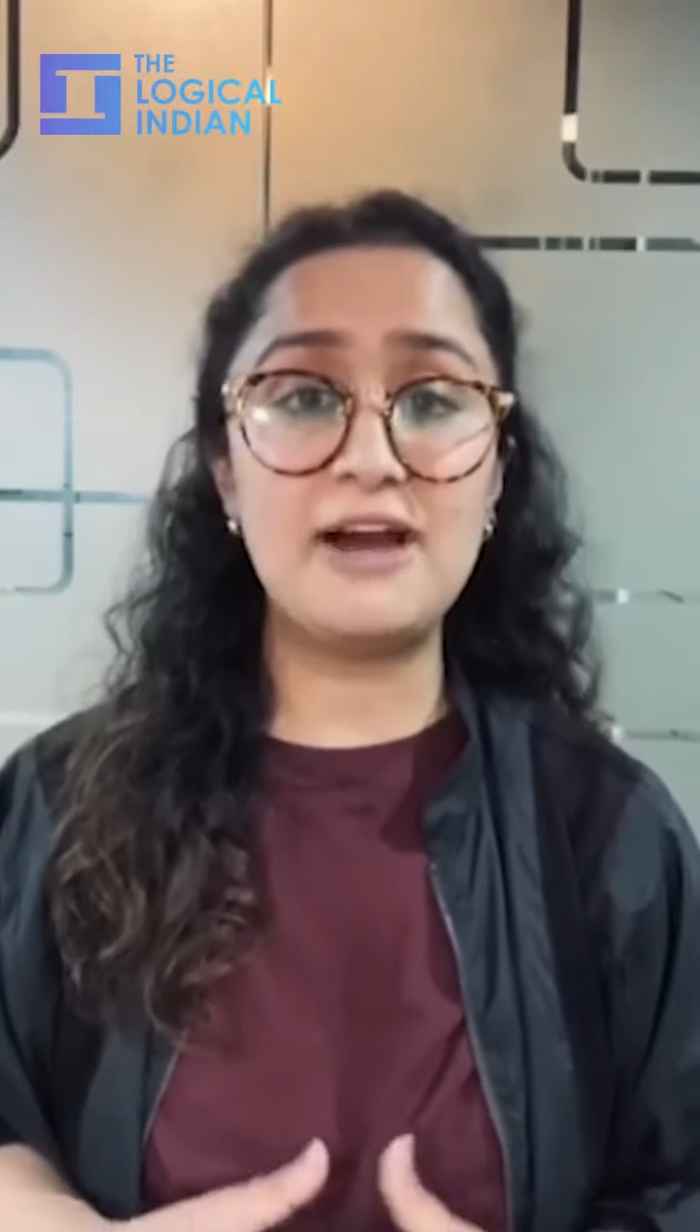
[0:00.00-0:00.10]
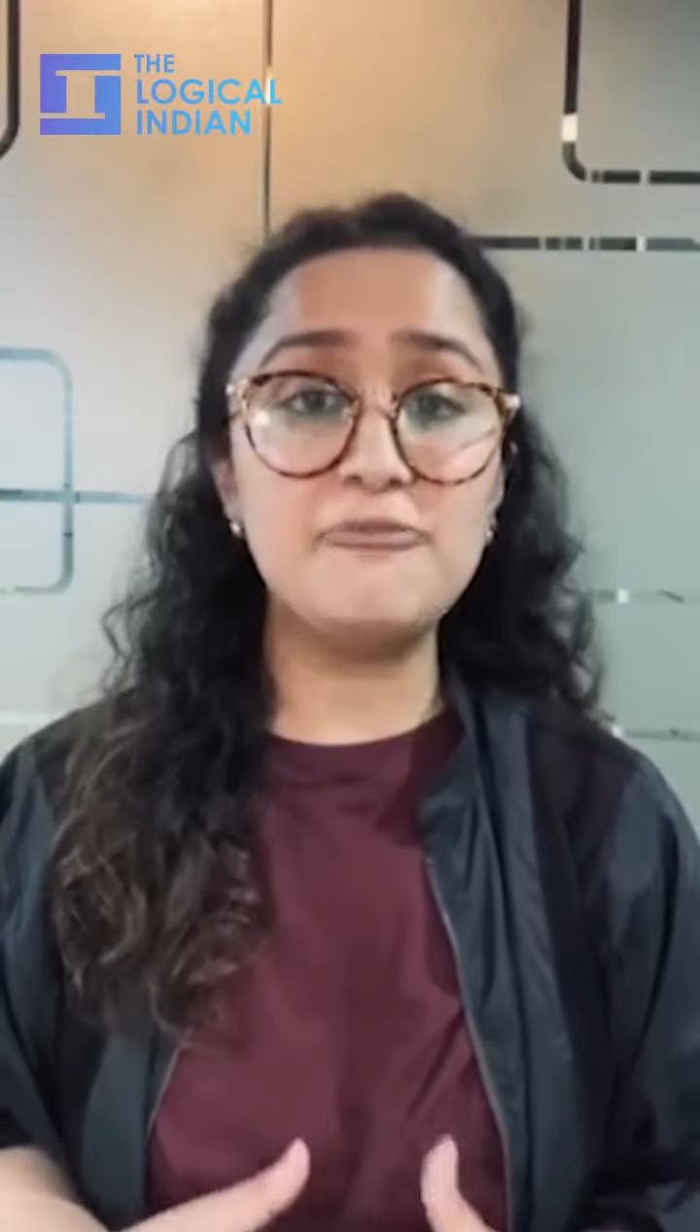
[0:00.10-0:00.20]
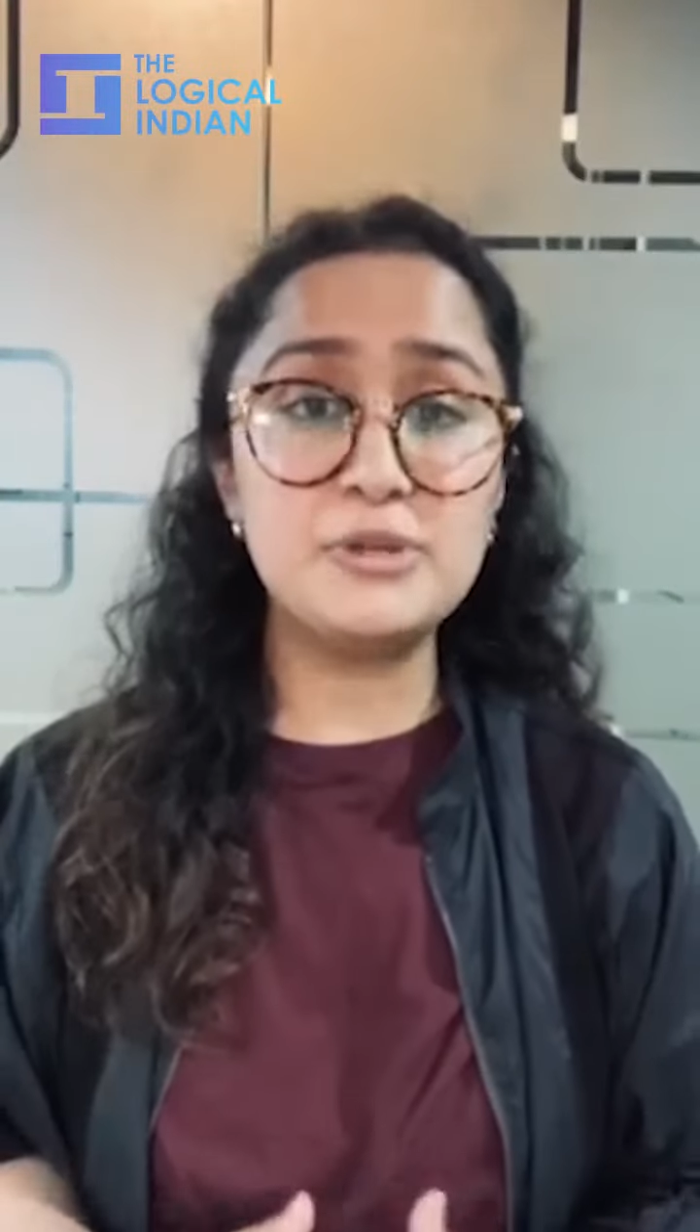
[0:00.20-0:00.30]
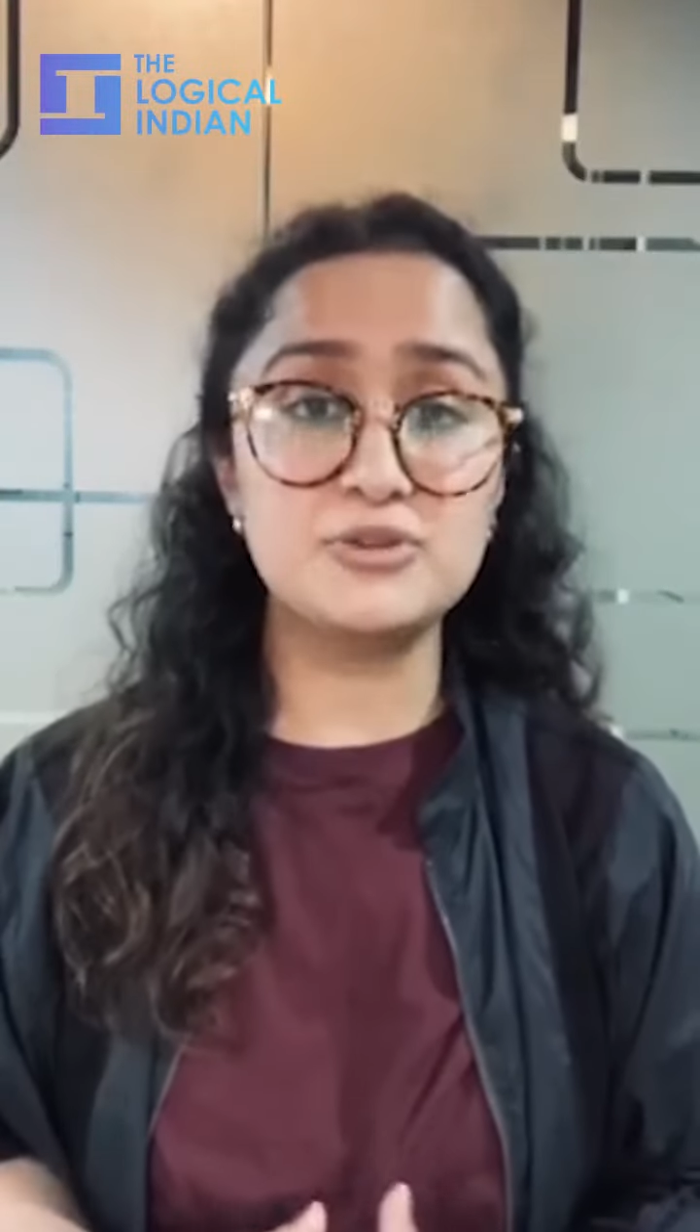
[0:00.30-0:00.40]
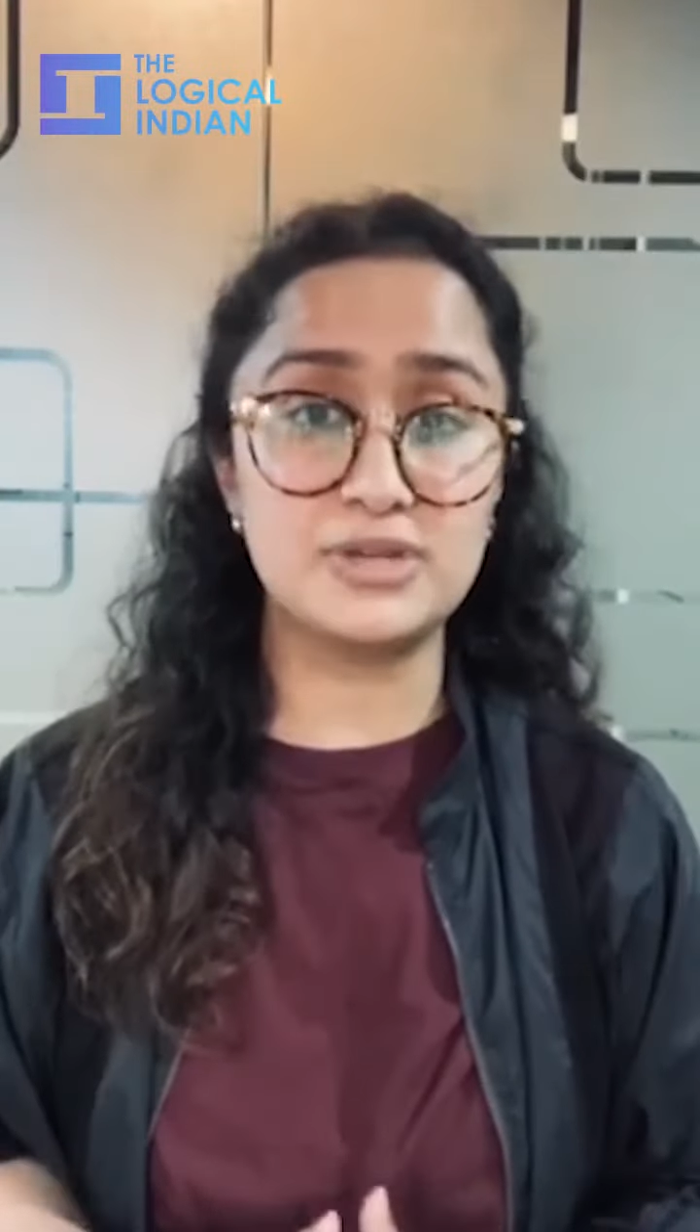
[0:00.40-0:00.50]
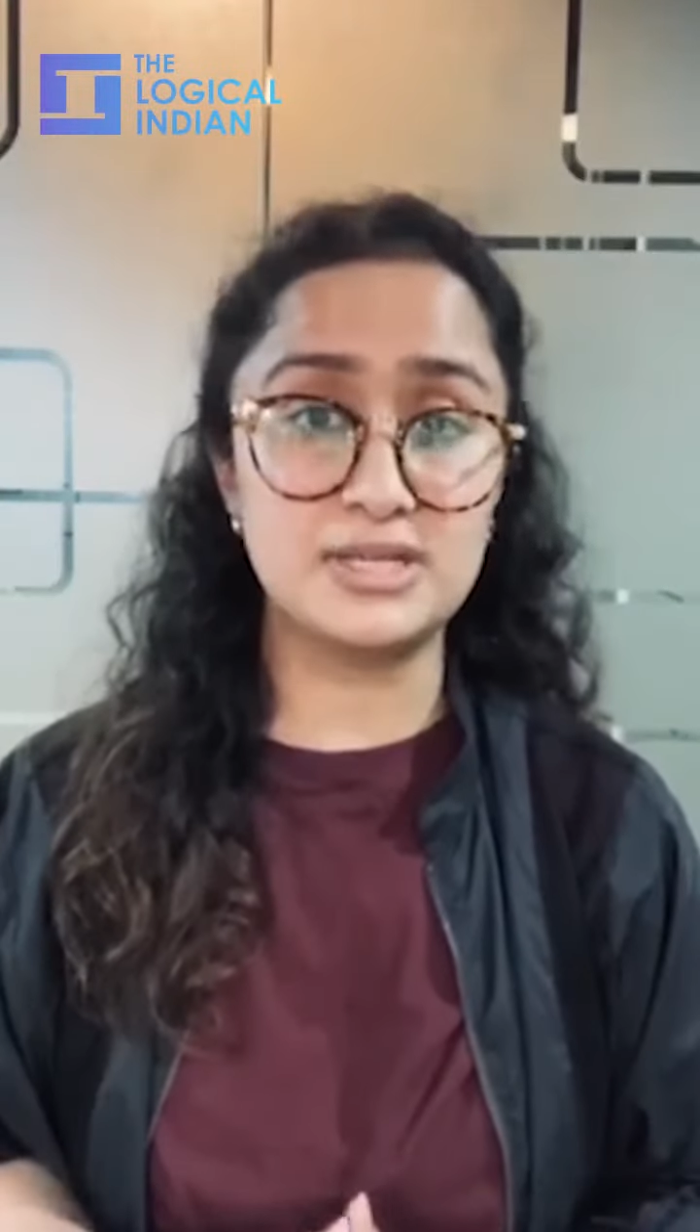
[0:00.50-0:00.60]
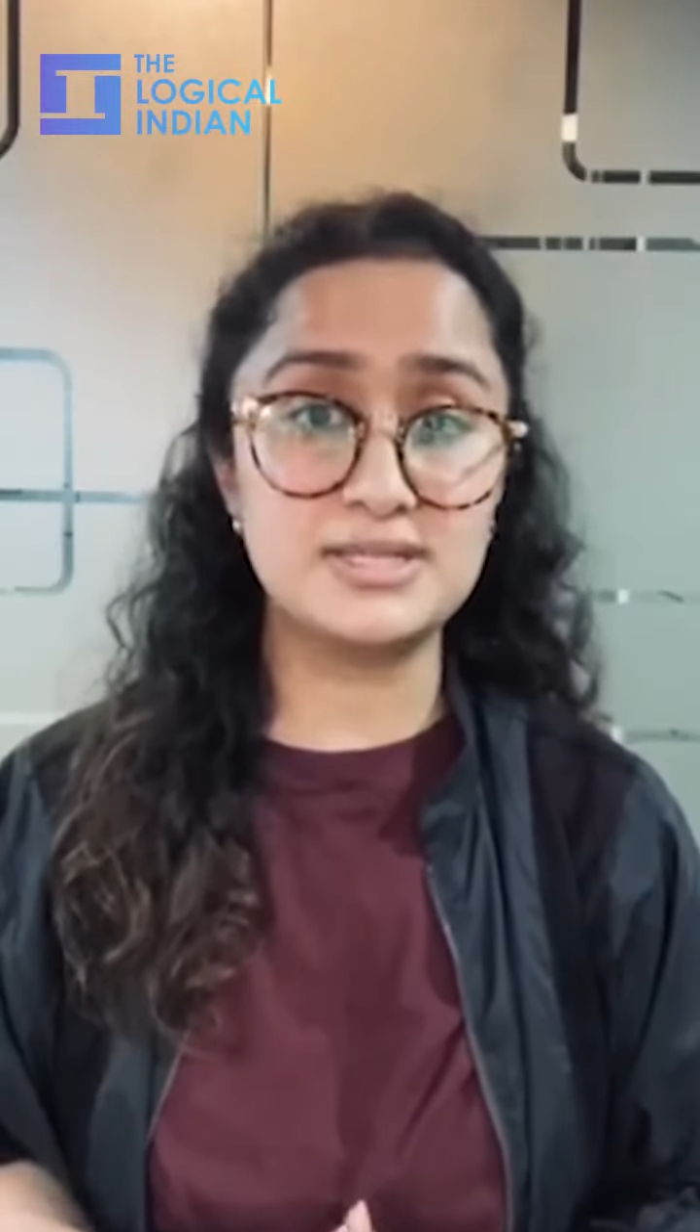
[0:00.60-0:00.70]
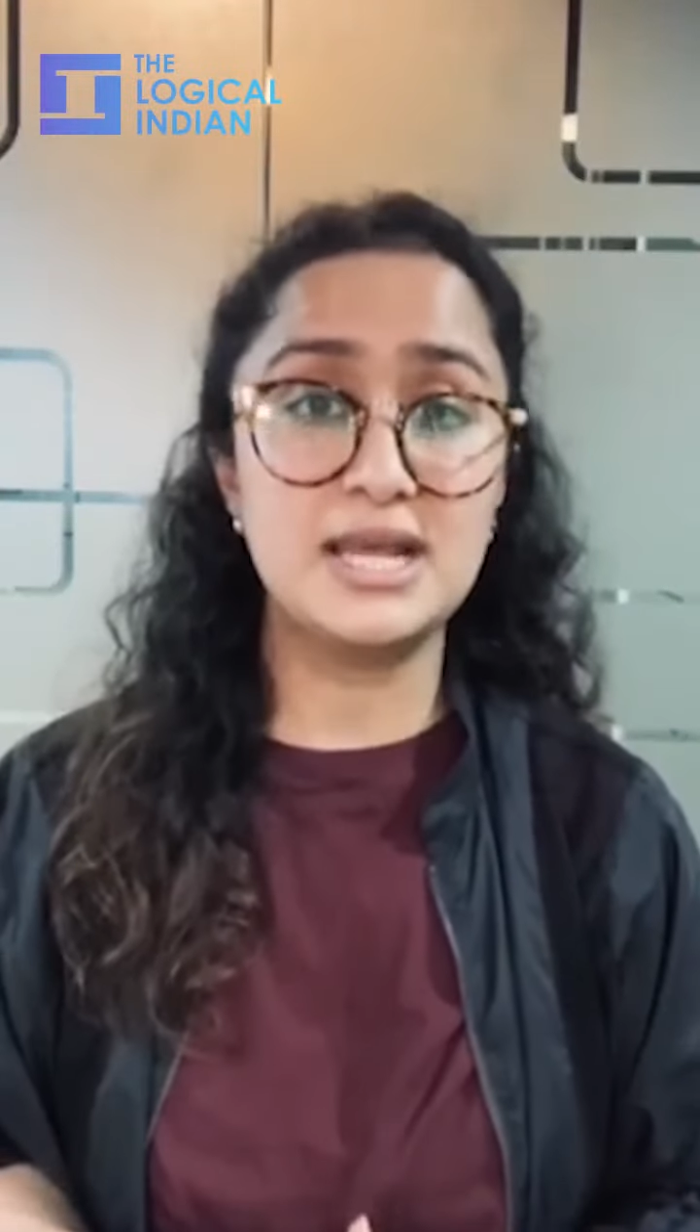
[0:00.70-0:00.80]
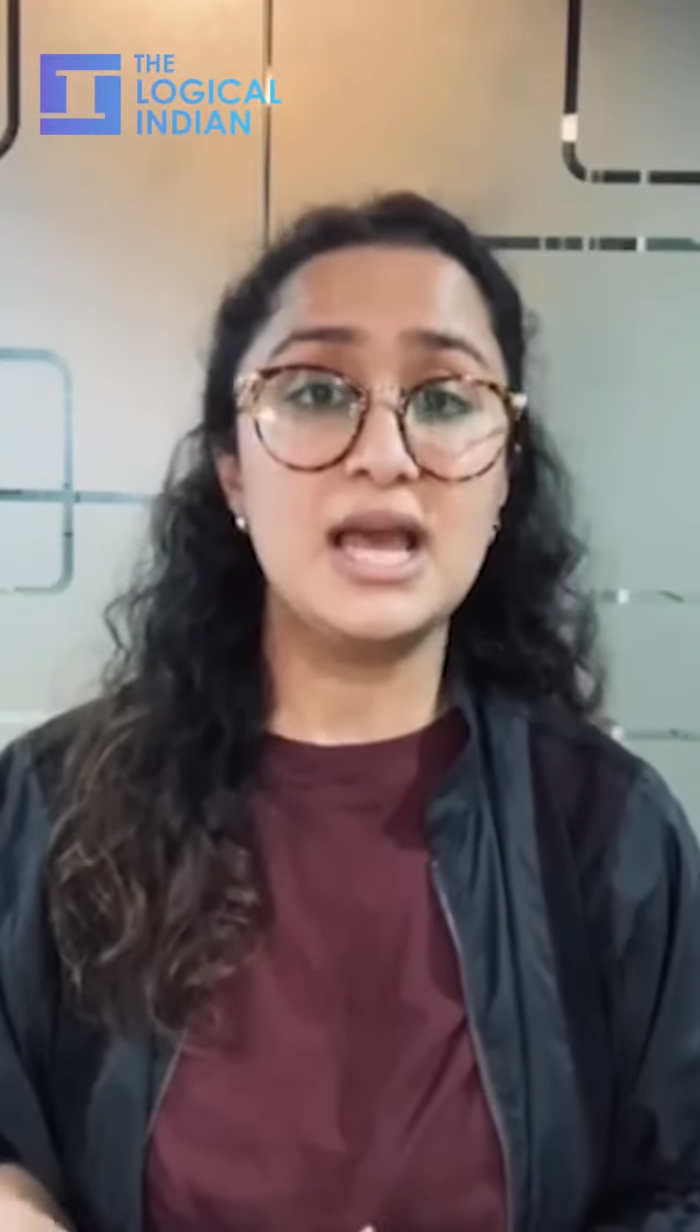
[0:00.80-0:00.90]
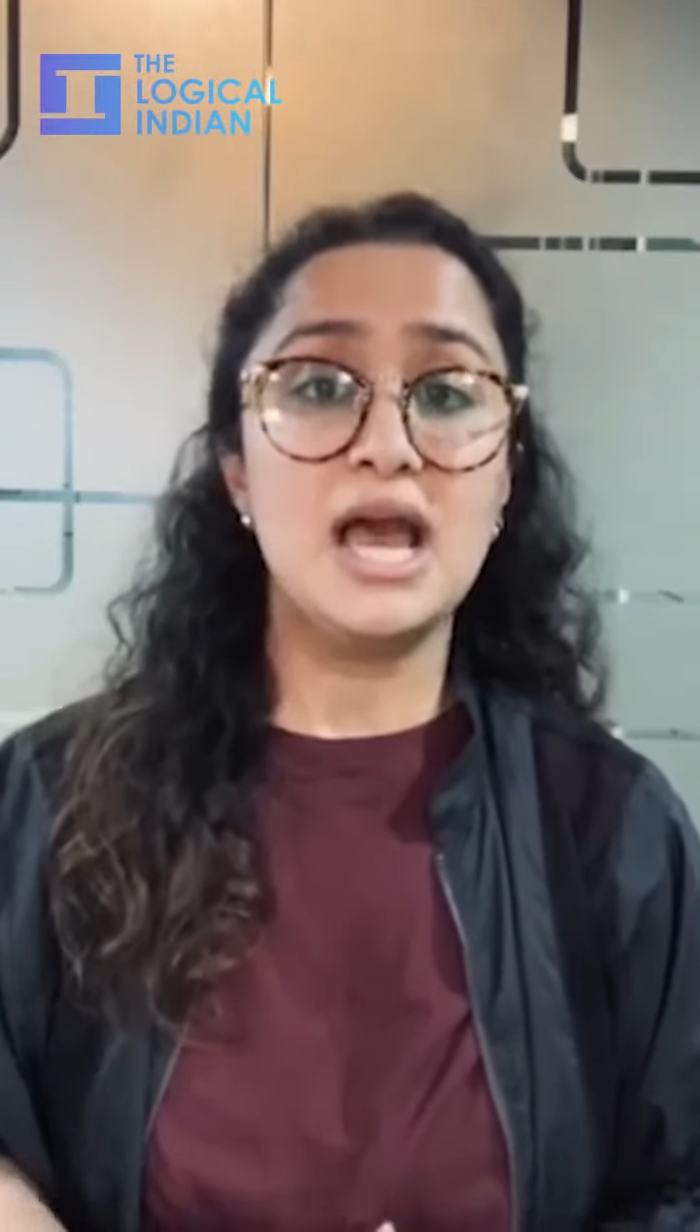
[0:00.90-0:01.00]
have been
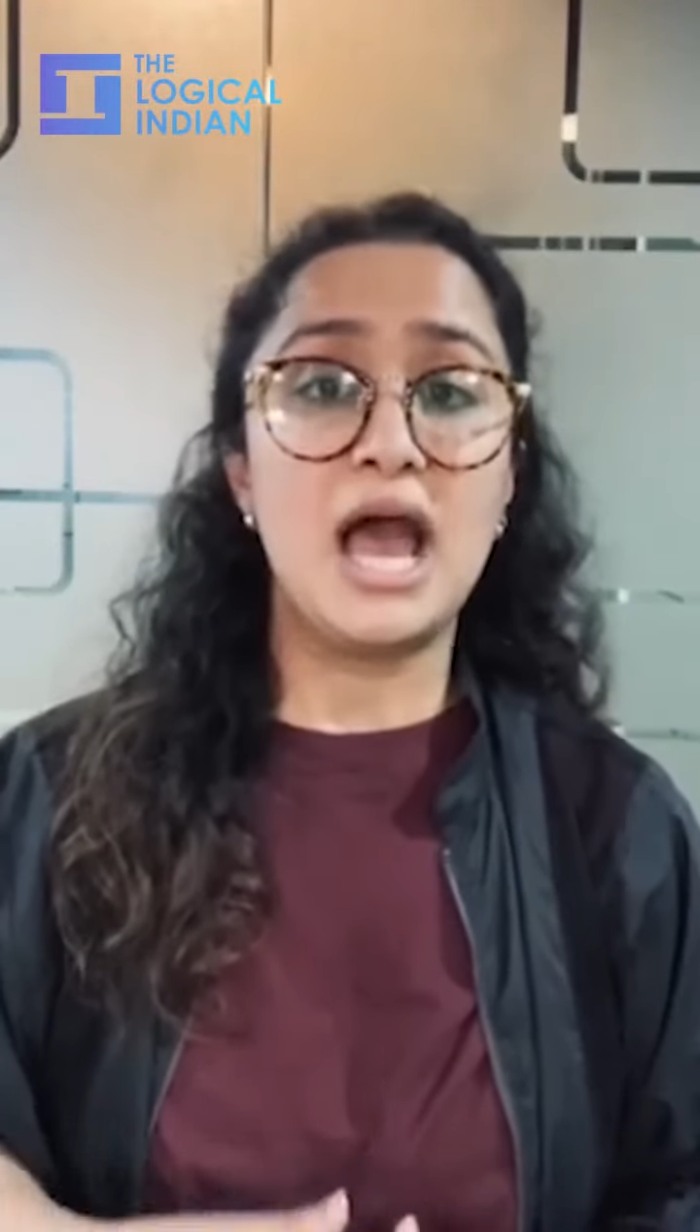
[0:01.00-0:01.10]
raised